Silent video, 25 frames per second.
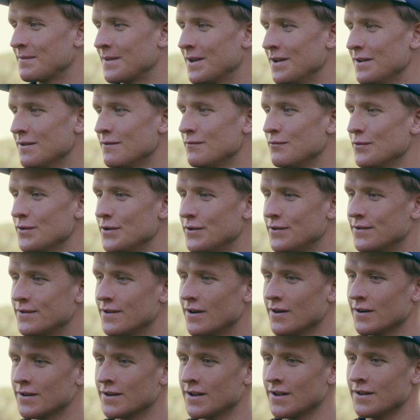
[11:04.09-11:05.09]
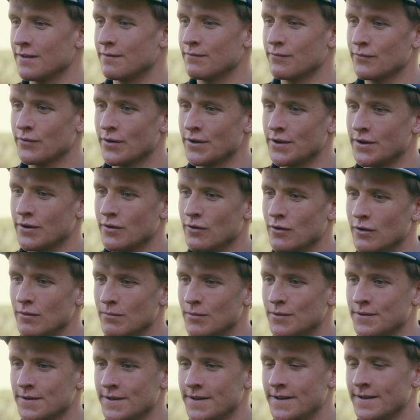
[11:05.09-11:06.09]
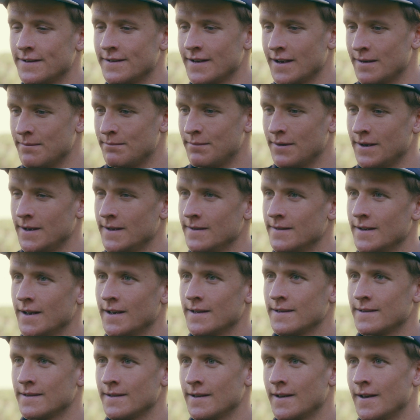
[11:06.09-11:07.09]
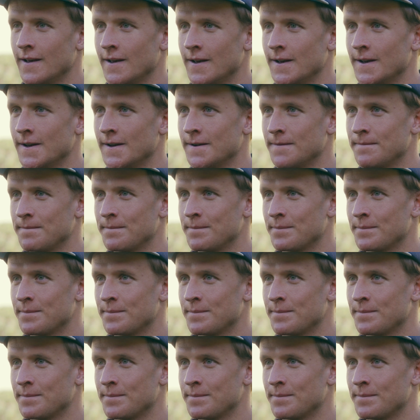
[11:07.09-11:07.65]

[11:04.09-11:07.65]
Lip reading: kind of when you start kind of running almost in the same pace as the